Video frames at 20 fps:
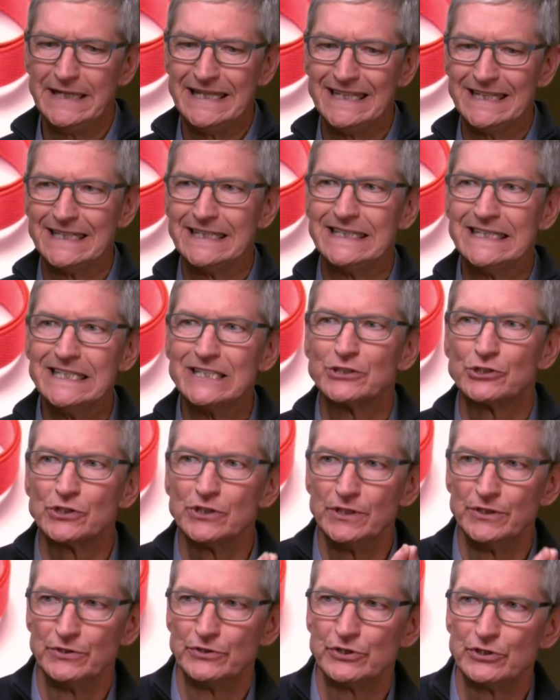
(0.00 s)
in
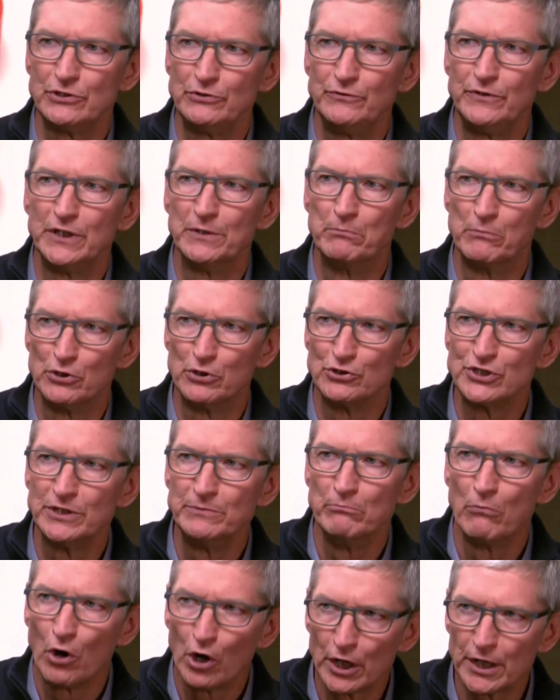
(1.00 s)
addition to the
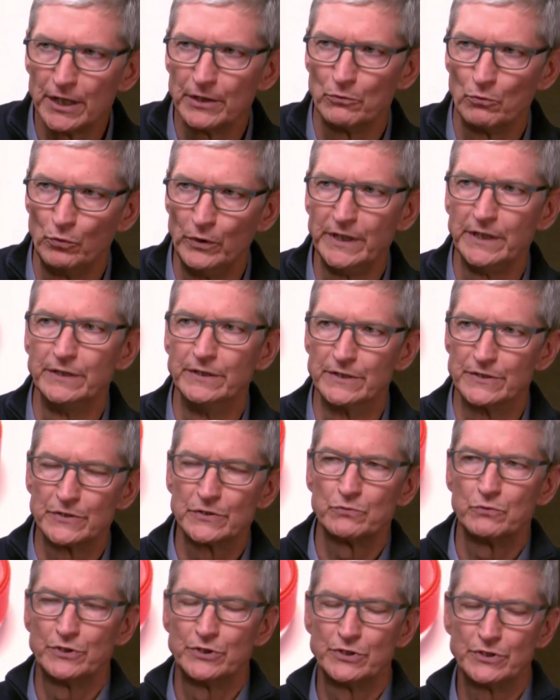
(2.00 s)
emerging market
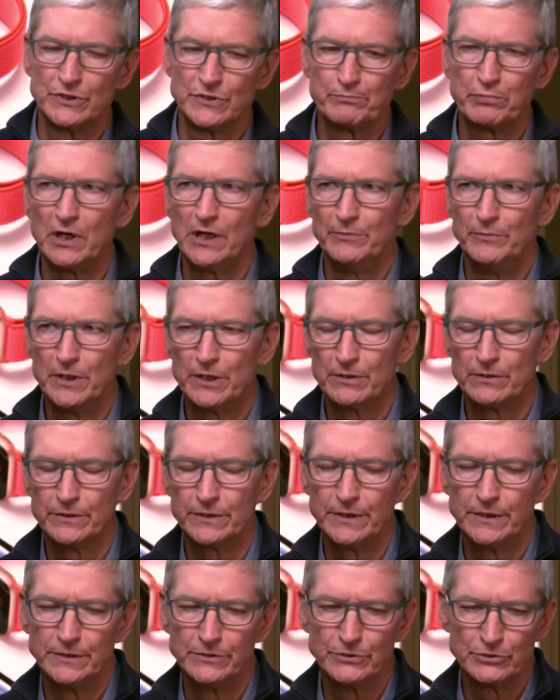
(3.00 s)
weakness, which is
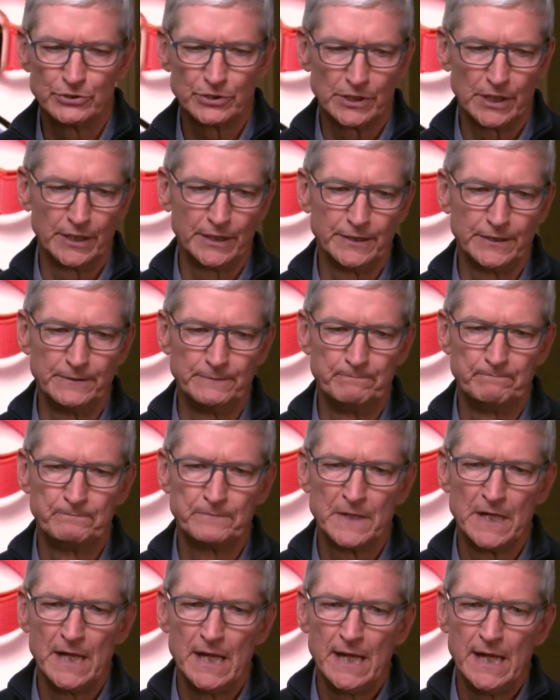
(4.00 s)
primarily in China,
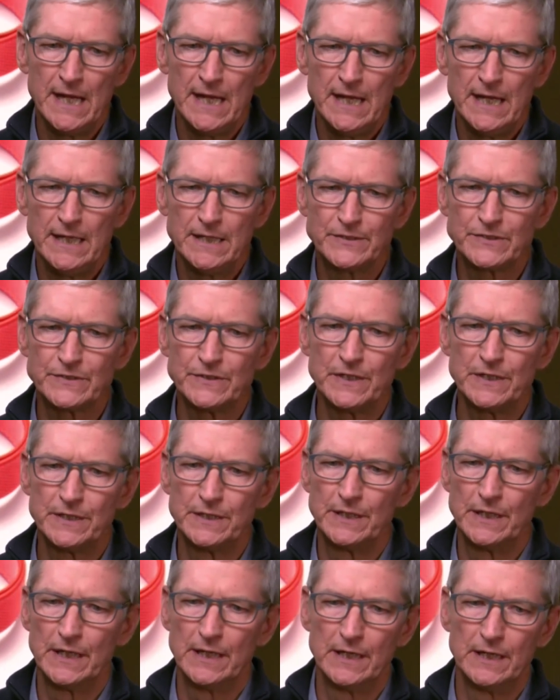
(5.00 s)
it's
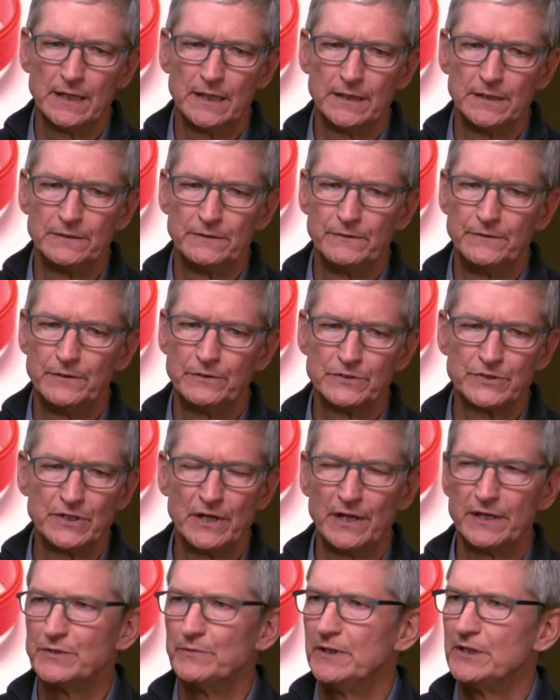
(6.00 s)
that there's
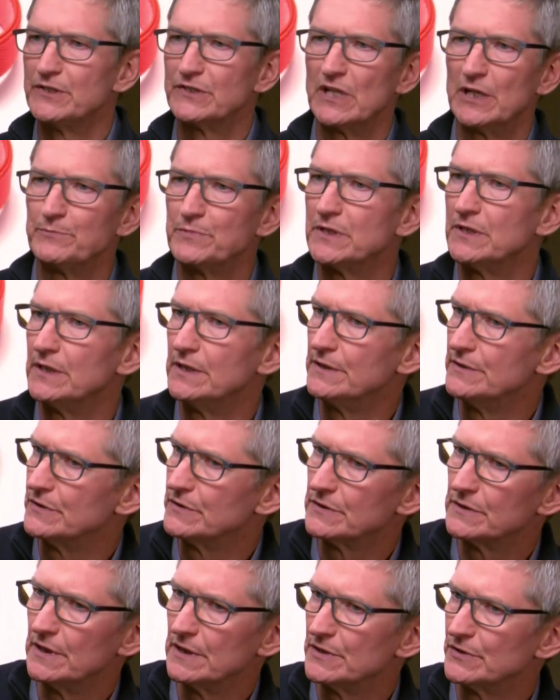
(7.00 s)
not as many
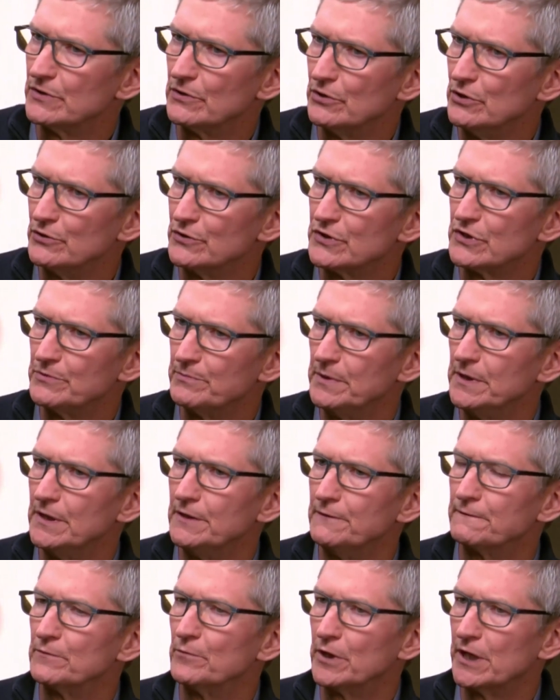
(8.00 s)
subsidies as there used to
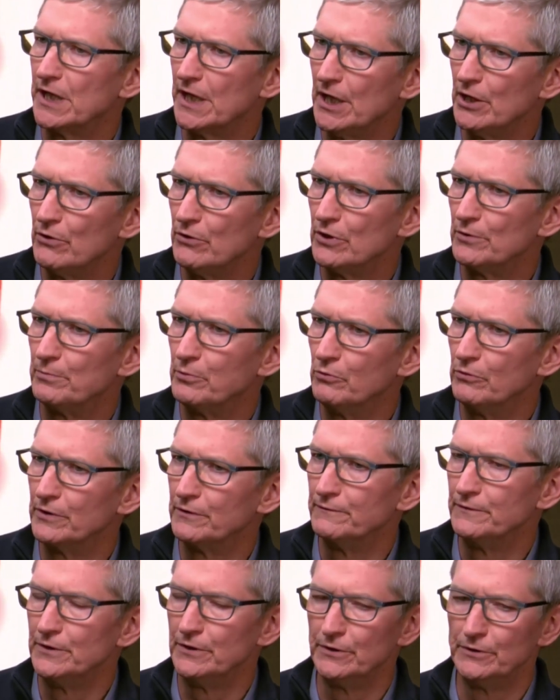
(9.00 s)
be from a carrier point
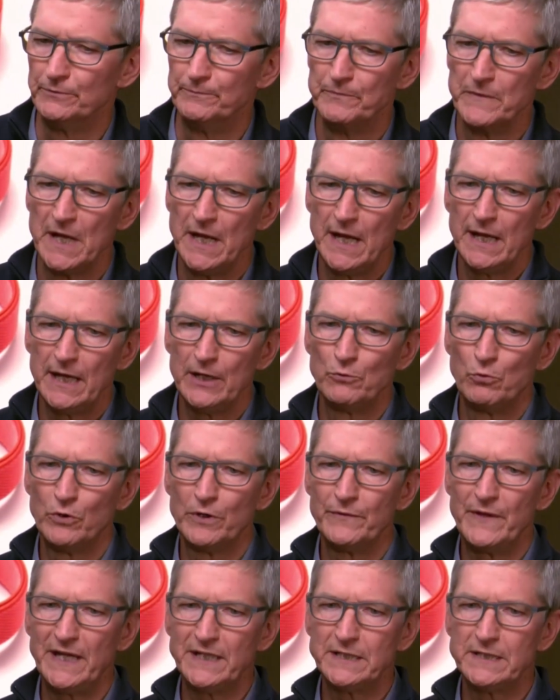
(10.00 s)
of view. And
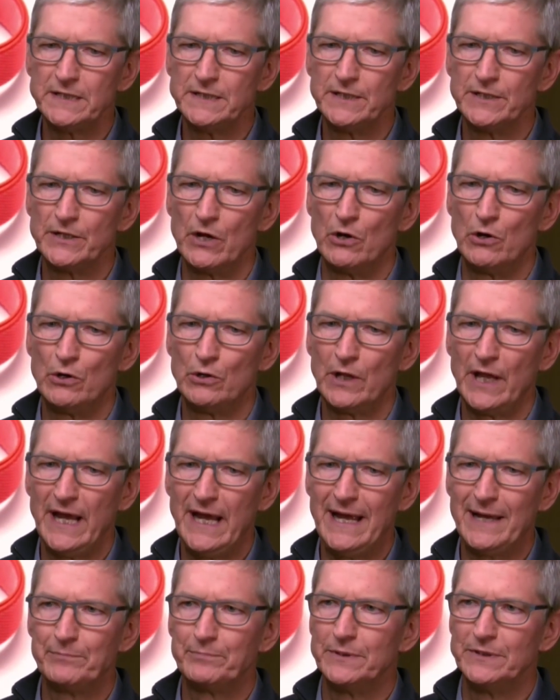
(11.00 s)
where that didn't all
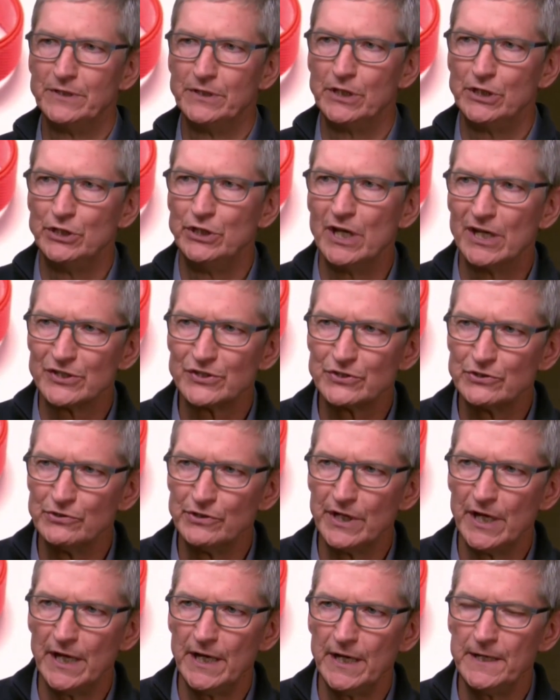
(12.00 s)
happen
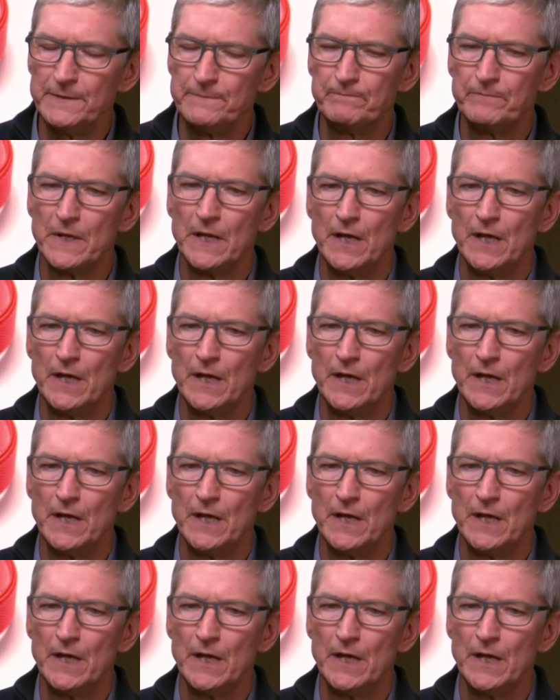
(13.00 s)
yesterday,